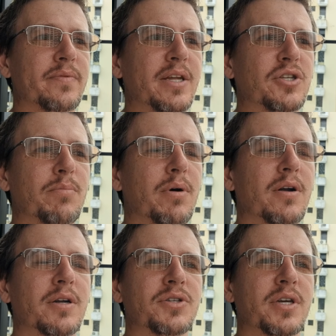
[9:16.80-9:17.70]
nature
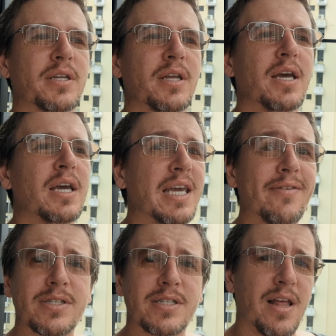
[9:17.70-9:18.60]
parks, and
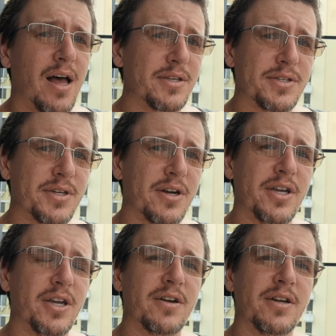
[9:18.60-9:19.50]
even sloths are
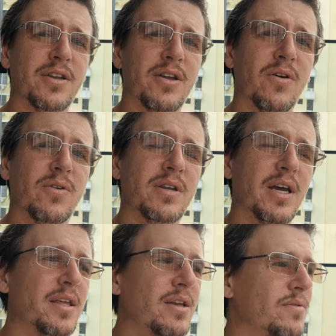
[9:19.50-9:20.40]
here, you know, and
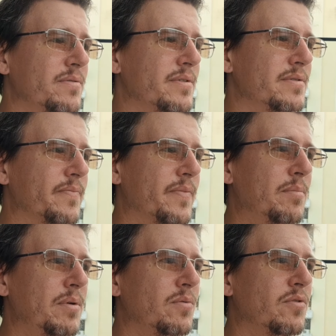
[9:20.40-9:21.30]
I think
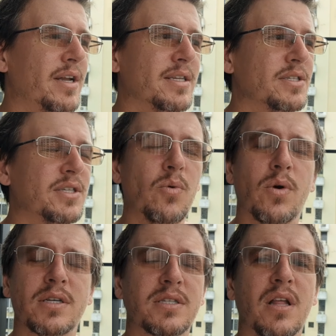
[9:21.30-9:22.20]
it'd be great to see
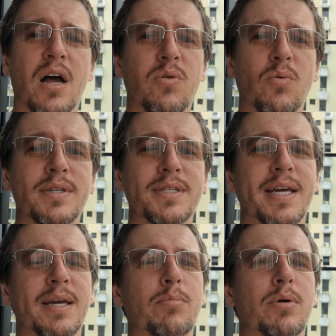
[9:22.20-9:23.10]
a sloth one
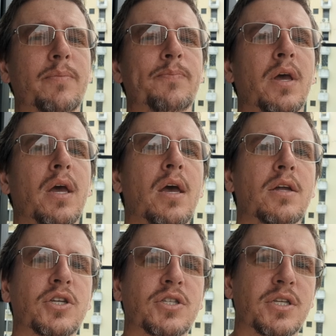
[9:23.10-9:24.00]
day. But
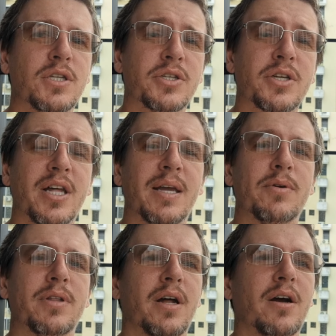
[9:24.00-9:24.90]
just a
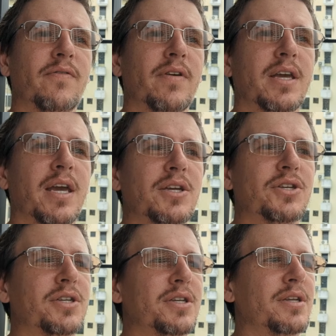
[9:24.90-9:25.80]
disclaimer that our
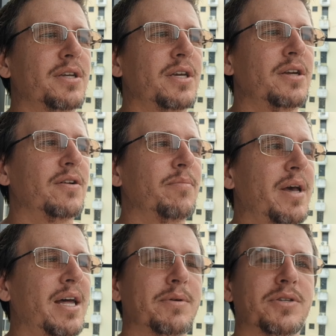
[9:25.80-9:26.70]
vacation here in
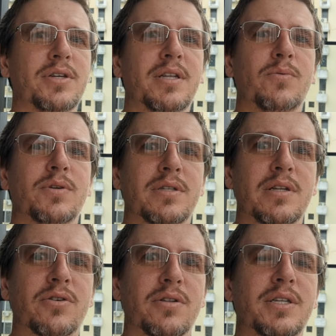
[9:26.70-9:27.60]
Panama City was
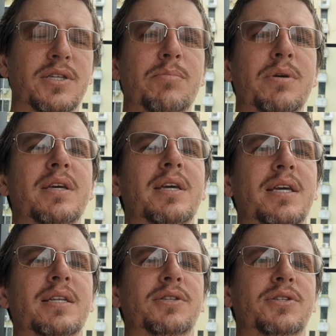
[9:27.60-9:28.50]
literally to be
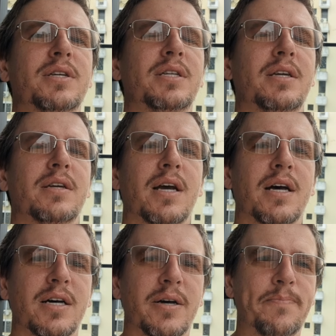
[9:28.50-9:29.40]
in the city
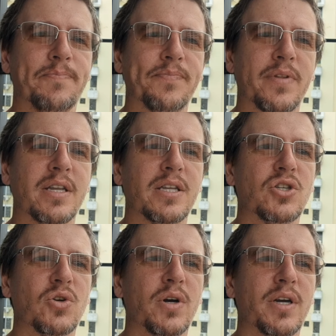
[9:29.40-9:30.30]
and
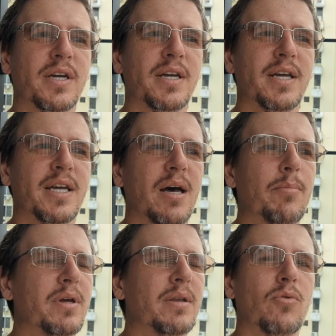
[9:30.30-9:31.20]
enjoy a
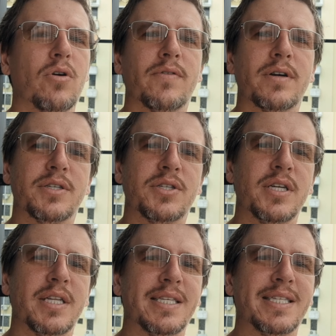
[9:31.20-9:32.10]
bit more of a
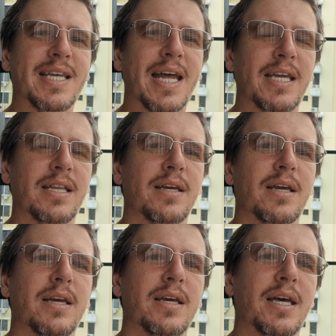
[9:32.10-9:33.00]
city setting
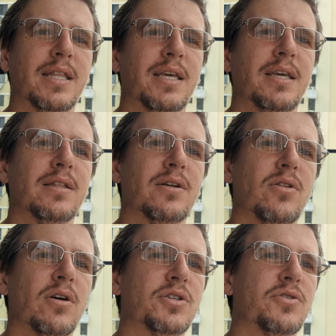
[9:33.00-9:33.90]
and the
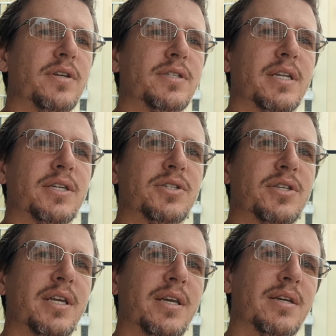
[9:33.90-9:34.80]
luxuries that a
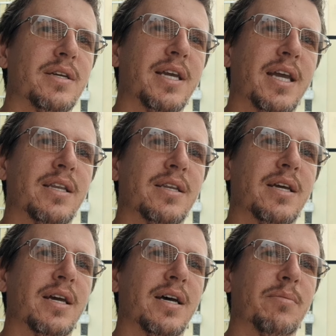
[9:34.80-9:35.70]
city can
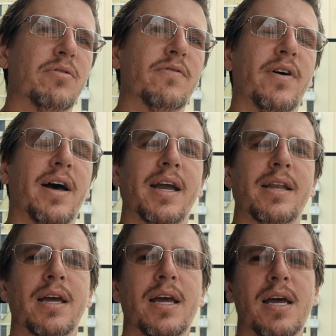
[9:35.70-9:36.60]

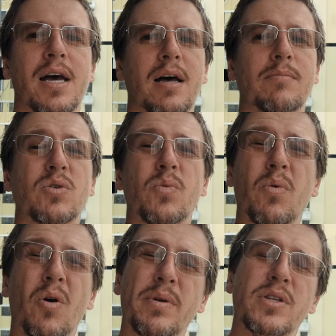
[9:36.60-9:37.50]
provide. So we
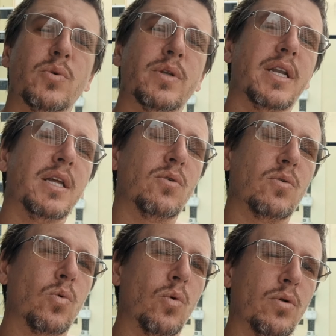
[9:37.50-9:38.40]
won't be doing any
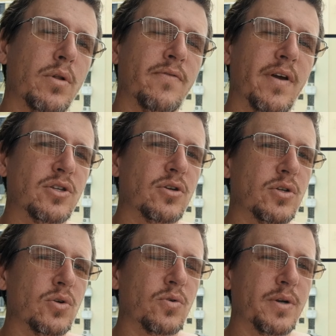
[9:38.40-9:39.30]
rural adventure
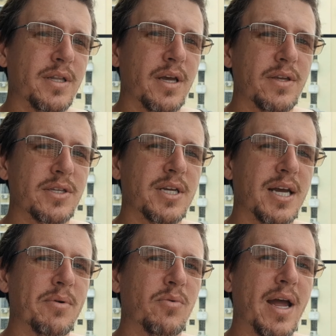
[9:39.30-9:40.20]
touring this
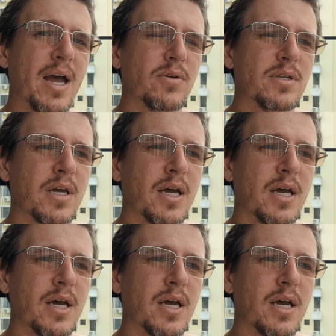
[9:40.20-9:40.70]
time around.